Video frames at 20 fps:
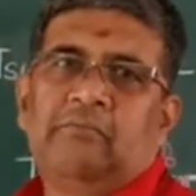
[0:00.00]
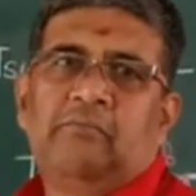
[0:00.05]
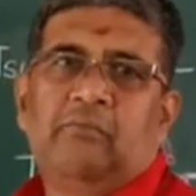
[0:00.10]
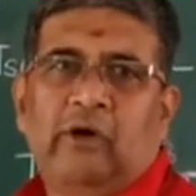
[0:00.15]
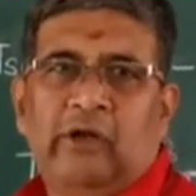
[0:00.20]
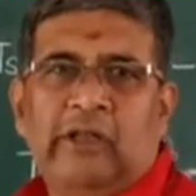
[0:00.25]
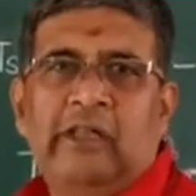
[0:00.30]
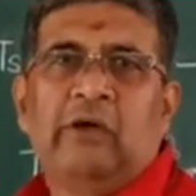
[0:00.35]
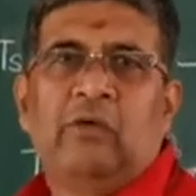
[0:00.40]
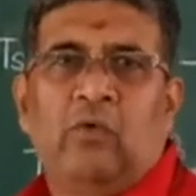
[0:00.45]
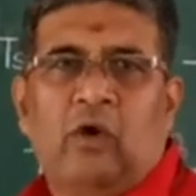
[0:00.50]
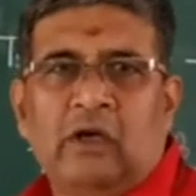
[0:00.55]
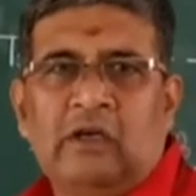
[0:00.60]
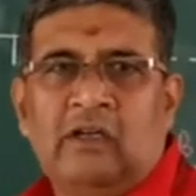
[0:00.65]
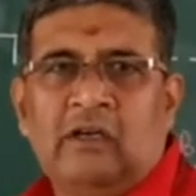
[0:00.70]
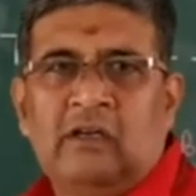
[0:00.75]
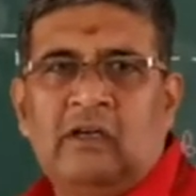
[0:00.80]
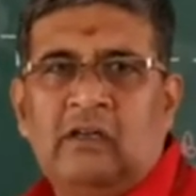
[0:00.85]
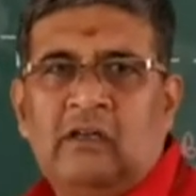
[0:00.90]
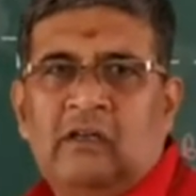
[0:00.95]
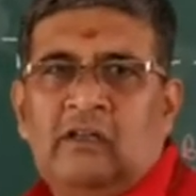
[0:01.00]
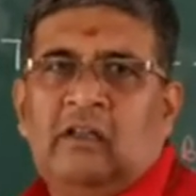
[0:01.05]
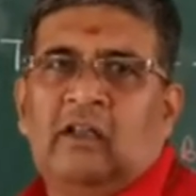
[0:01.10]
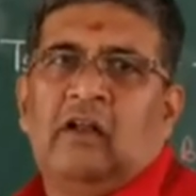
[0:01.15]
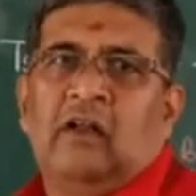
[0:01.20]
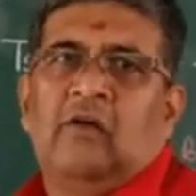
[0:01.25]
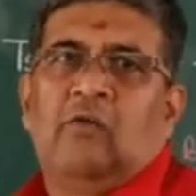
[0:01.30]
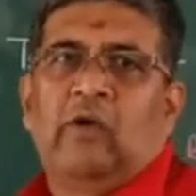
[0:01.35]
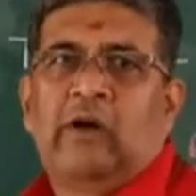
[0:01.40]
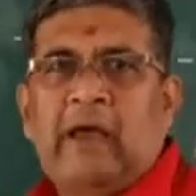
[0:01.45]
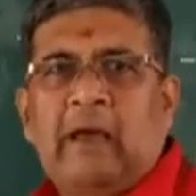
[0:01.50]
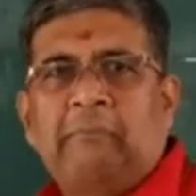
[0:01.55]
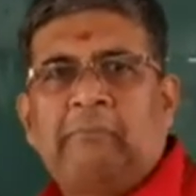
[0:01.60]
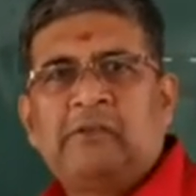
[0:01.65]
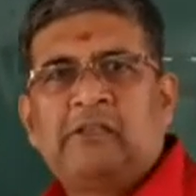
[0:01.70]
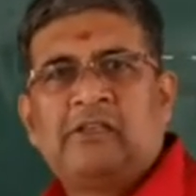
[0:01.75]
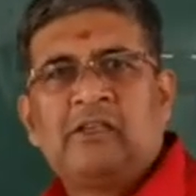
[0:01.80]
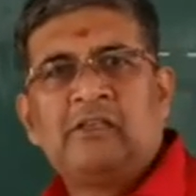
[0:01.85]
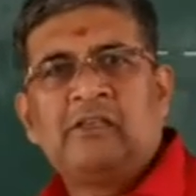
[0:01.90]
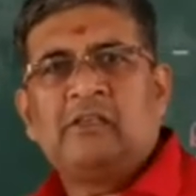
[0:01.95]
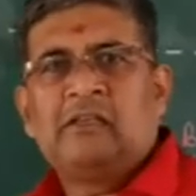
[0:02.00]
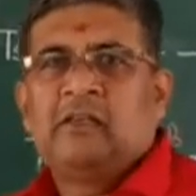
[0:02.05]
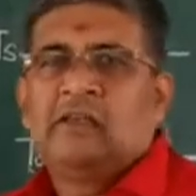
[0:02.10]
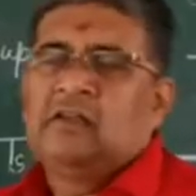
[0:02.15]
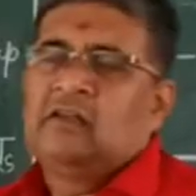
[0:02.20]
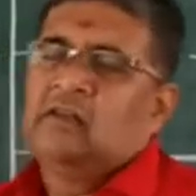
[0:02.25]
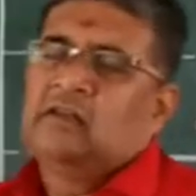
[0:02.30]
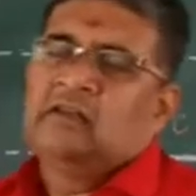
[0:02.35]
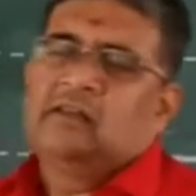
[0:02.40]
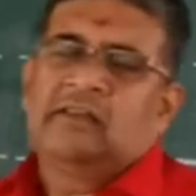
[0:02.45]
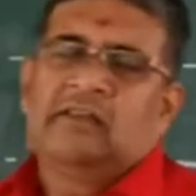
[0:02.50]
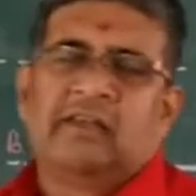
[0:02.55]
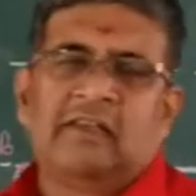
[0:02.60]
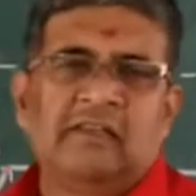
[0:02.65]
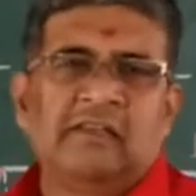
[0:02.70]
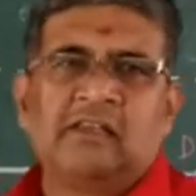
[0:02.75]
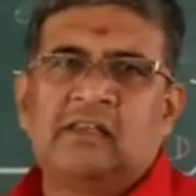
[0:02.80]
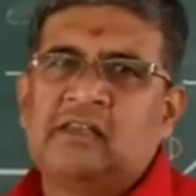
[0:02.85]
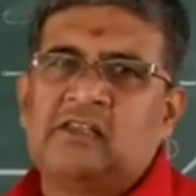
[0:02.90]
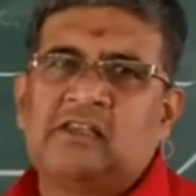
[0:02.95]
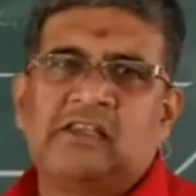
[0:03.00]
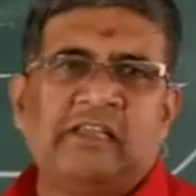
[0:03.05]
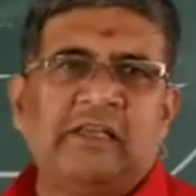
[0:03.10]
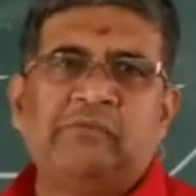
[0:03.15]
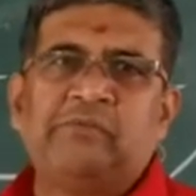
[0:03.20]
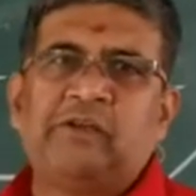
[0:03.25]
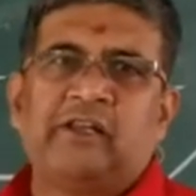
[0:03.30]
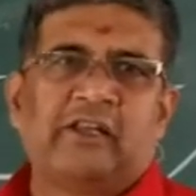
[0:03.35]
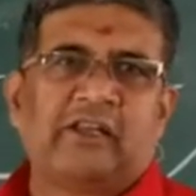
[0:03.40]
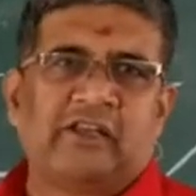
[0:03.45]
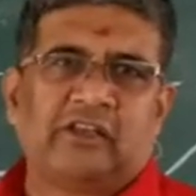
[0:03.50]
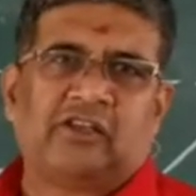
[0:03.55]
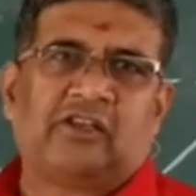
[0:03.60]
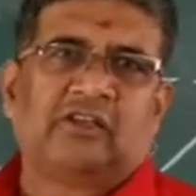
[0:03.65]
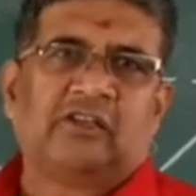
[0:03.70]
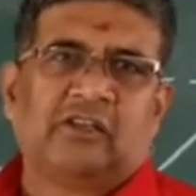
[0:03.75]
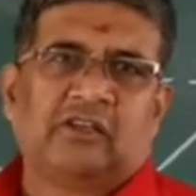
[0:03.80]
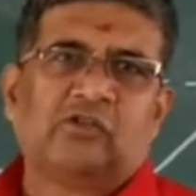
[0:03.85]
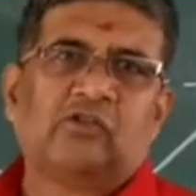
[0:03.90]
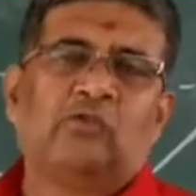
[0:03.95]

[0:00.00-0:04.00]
boiling water, what happens is there is steam generation.